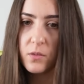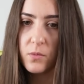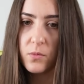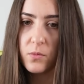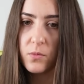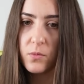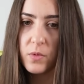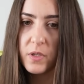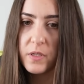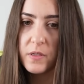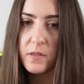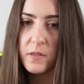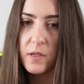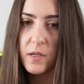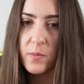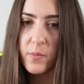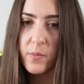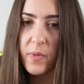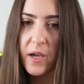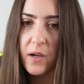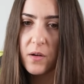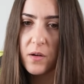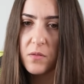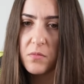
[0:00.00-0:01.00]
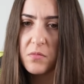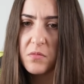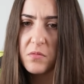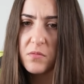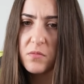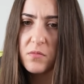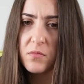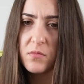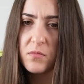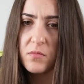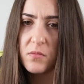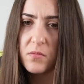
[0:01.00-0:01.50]
We take back,
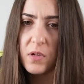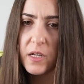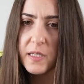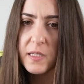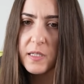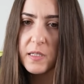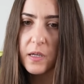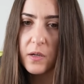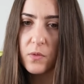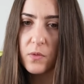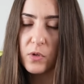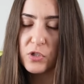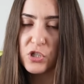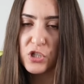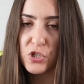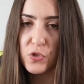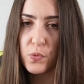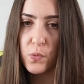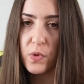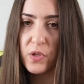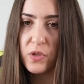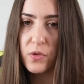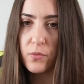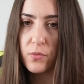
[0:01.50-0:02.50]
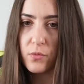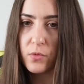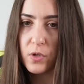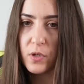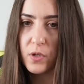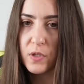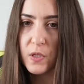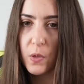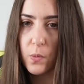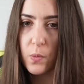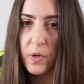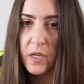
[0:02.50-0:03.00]
let's take what just with the rook,
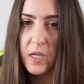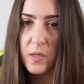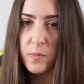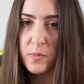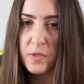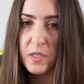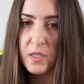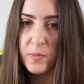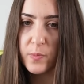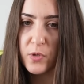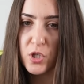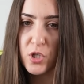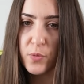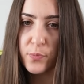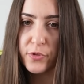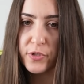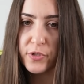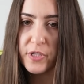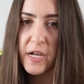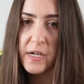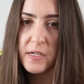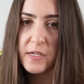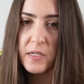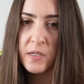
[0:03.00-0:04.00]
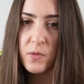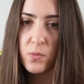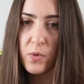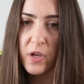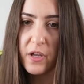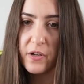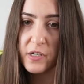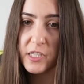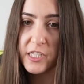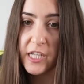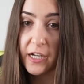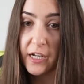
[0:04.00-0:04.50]
so we keep this bishop protected. We
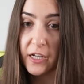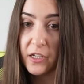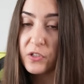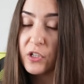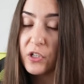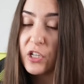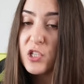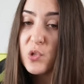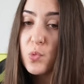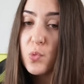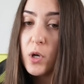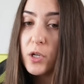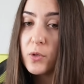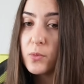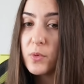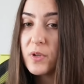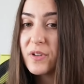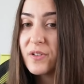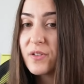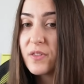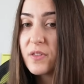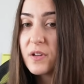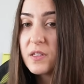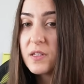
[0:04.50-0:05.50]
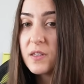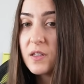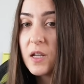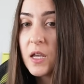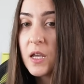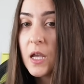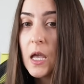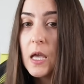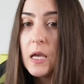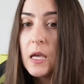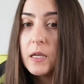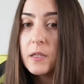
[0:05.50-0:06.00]
are attacking this one, we are
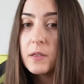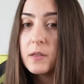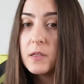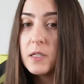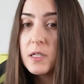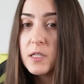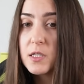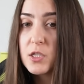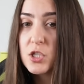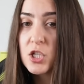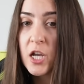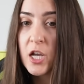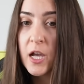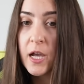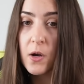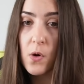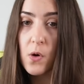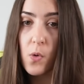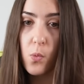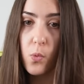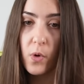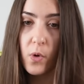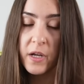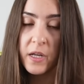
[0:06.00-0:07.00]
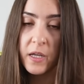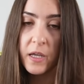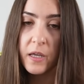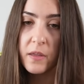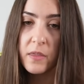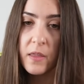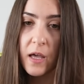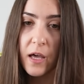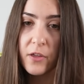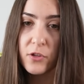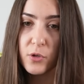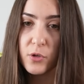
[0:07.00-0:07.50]
threatening this check, winning
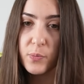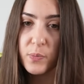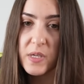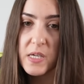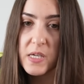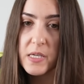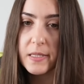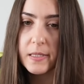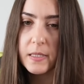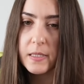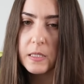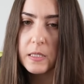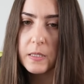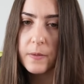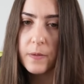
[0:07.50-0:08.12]
another piece,